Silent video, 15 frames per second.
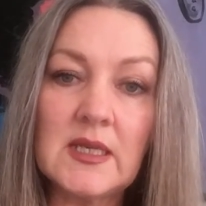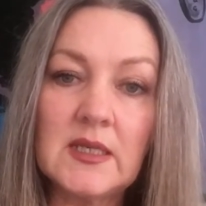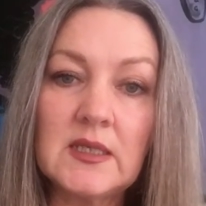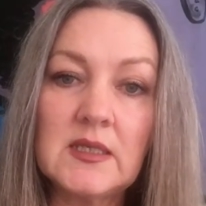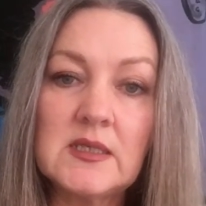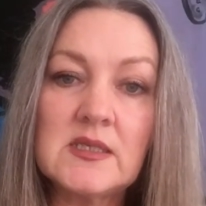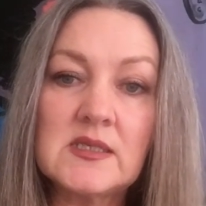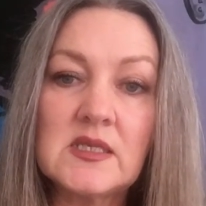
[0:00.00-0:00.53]

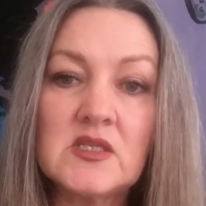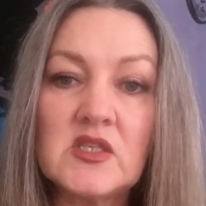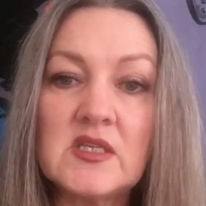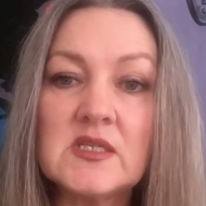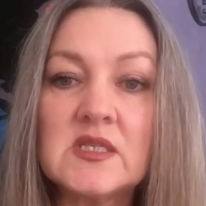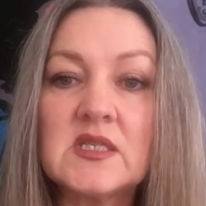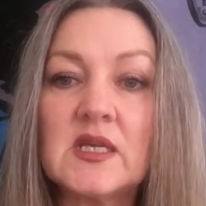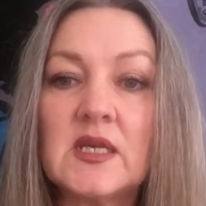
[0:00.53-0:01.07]
is
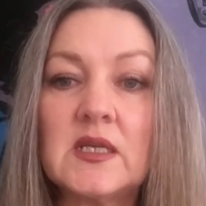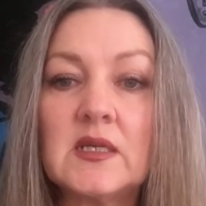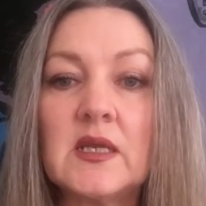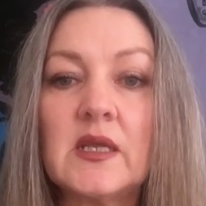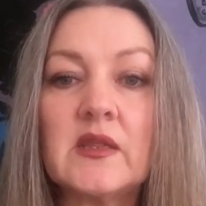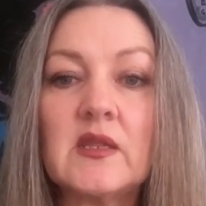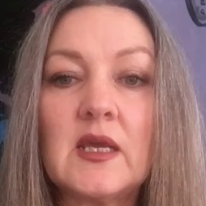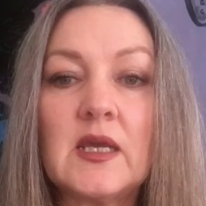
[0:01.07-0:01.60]

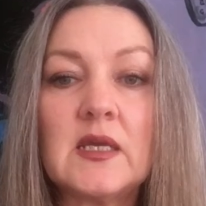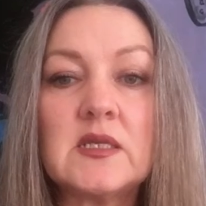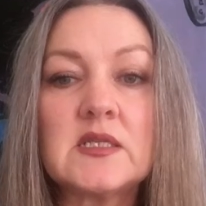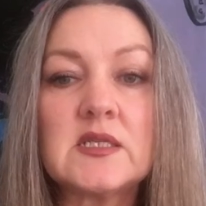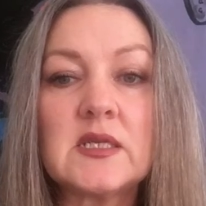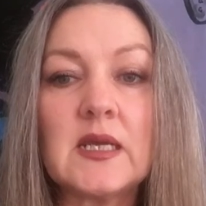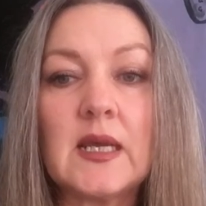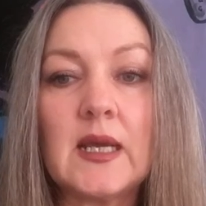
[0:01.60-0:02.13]
suggesting that